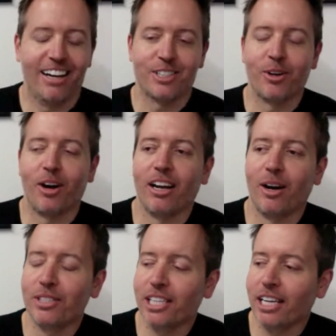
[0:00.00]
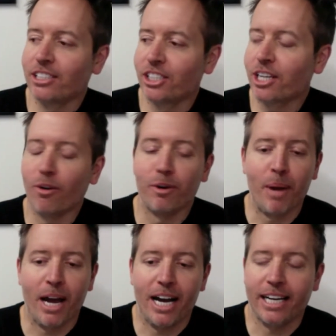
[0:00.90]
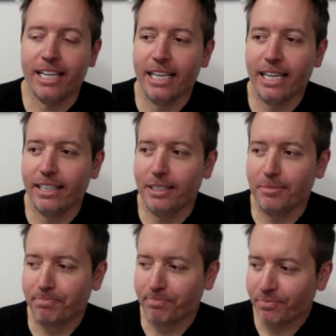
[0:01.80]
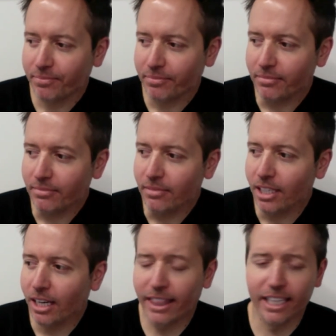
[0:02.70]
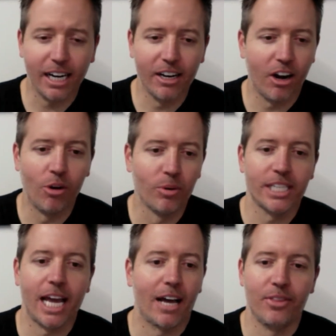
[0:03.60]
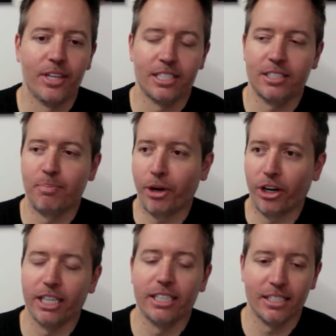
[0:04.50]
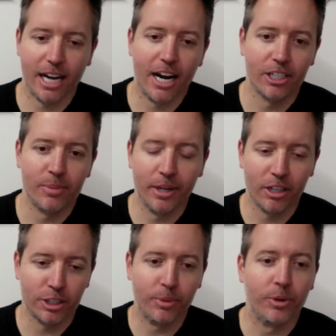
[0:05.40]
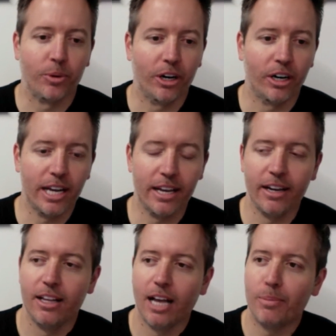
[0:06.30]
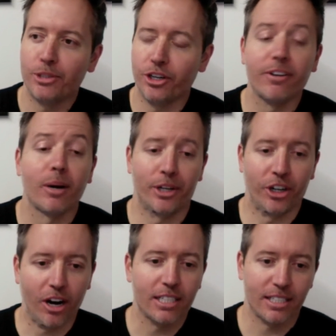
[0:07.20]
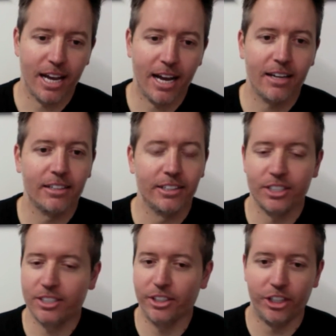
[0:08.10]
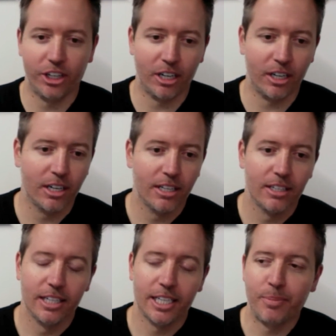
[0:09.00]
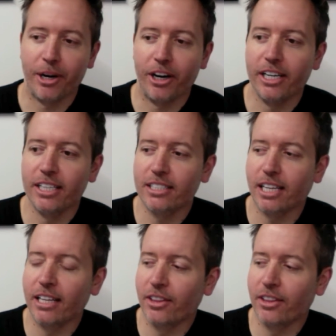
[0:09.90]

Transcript: So I would say just going back, I think I always had this burning desire to be an entrepreneur, and I'm sure you've come across that just in your experience.